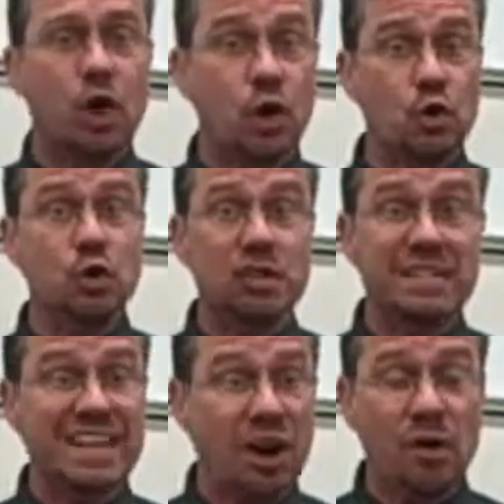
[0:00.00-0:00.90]
Who
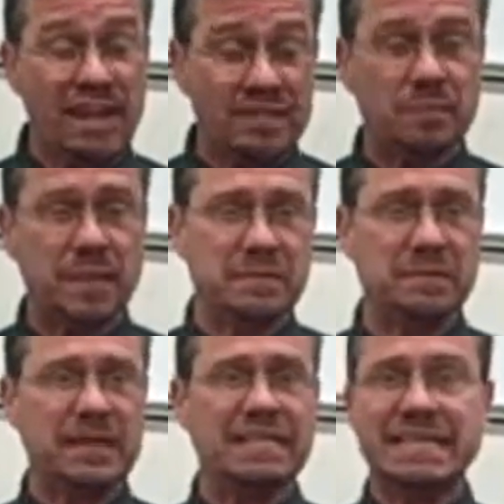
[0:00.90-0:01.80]
could know it? You play up a
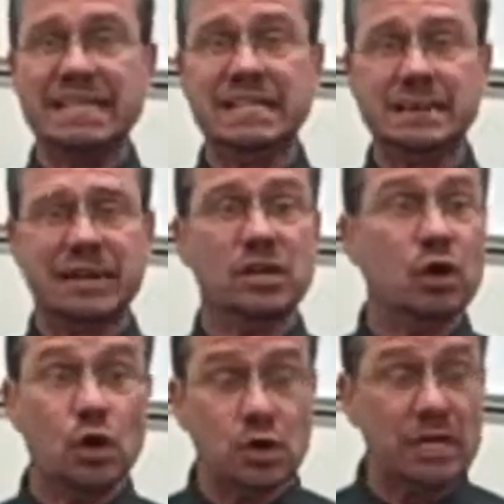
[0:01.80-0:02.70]
big deal about
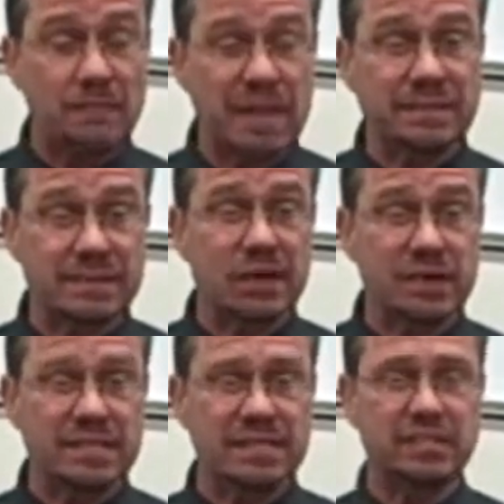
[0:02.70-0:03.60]
who could possibly know
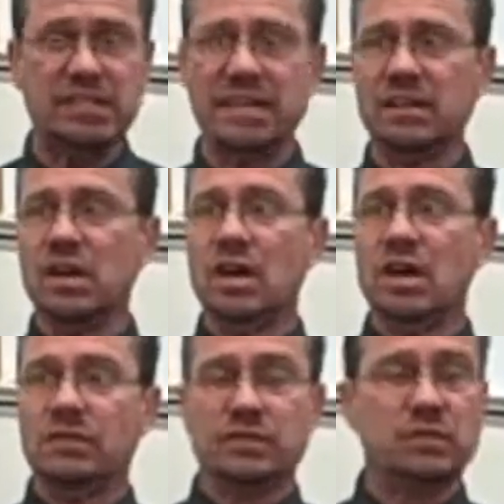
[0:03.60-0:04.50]
this, and then you say,
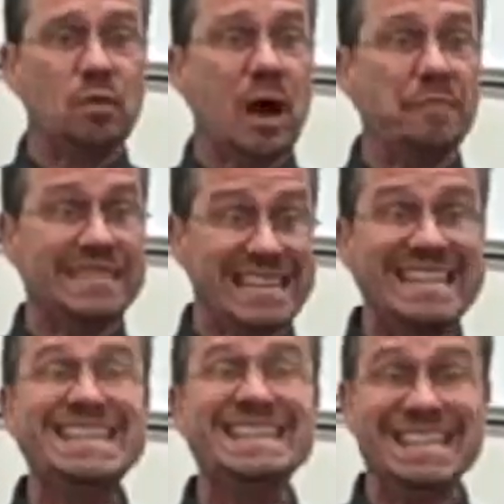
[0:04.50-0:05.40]

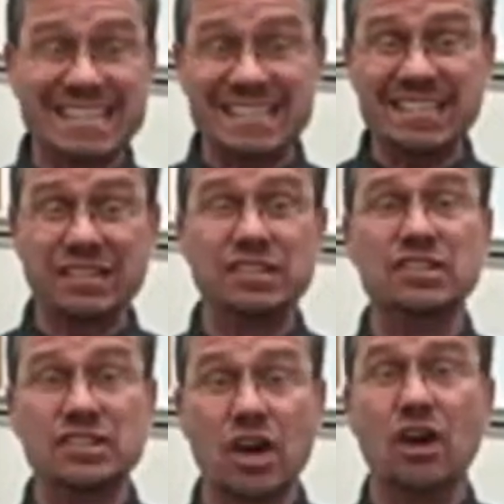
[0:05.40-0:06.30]
Swamdini could
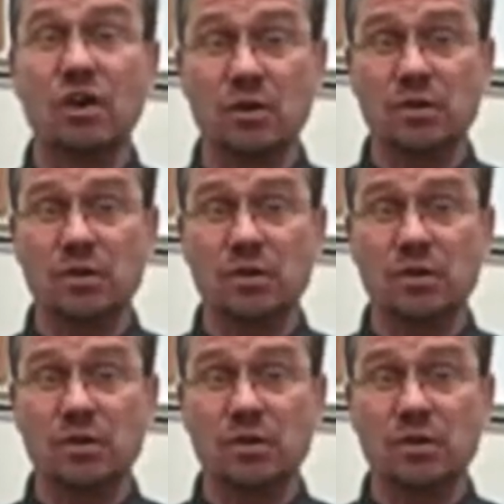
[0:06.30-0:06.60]
know.